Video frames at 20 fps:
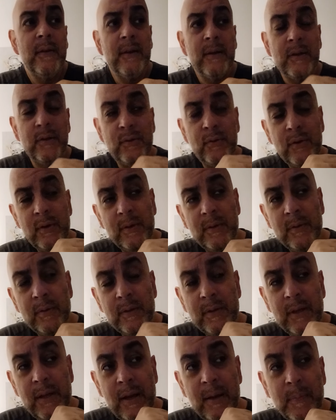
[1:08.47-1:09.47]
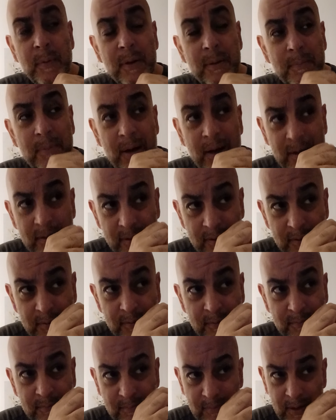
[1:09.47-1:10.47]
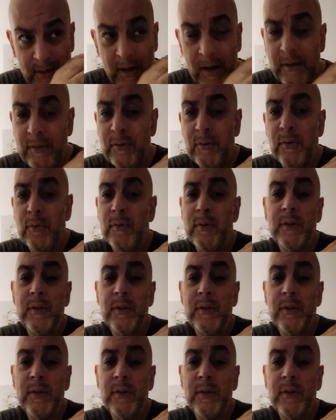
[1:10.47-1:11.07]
Because you can say, I'm going to buy this condo,